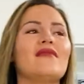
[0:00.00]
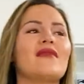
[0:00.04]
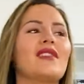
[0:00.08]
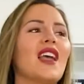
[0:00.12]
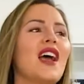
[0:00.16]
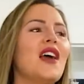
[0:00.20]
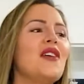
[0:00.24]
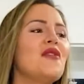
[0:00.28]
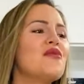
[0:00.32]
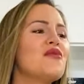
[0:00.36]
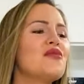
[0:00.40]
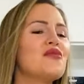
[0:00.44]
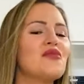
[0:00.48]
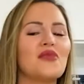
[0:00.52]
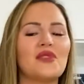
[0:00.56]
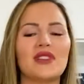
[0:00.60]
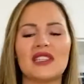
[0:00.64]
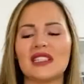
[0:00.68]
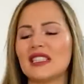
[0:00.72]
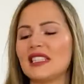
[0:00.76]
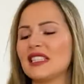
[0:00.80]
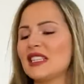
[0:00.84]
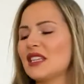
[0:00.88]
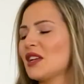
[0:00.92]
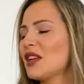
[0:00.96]
I
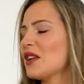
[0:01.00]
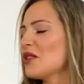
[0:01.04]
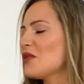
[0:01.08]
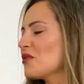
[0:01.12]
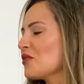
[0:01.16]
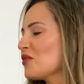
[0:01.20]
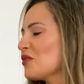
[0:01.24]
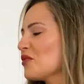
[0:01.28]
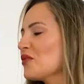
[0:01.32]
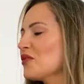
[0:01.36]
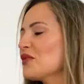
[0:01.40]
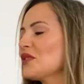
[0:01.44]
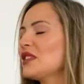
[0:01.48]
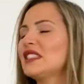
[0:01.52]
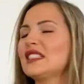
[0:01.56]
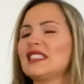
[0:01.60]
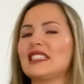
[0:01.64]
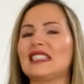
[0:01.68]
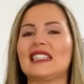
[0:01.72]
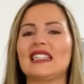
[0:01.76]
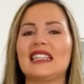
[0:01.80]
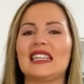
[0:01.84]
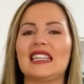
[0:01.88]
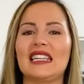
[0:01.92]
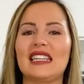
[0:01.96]
really, really
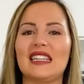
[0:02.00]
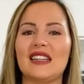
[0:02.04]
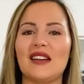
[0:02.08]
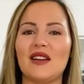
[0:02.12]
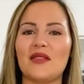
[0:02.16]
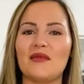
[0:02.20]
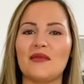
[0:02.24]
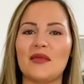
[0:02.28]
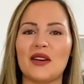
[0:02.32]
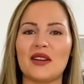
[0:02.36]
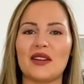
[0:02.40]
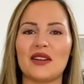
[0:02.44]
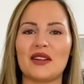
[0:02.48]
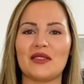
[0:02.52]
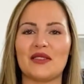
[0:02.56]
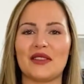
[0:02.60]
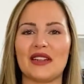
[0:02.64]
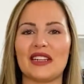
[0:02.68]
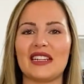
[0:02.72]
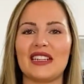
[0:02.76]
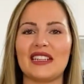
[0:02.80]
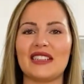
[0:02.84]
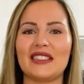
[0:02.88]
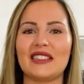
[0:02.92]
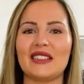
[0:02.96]
need a
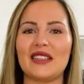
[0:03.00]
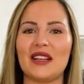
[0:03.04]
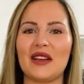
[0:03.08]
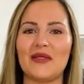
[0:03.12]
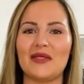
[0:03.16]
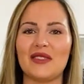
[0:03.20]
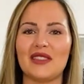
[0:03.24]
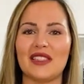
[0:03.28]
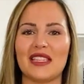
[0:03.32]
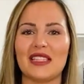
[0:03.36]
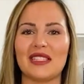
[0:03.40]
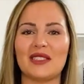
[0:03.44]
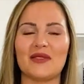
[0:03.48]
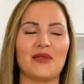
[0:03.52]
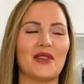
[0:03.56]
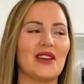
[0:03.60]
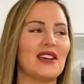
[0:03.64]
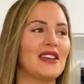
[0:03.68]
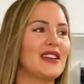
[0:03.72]
margarita to go with this one.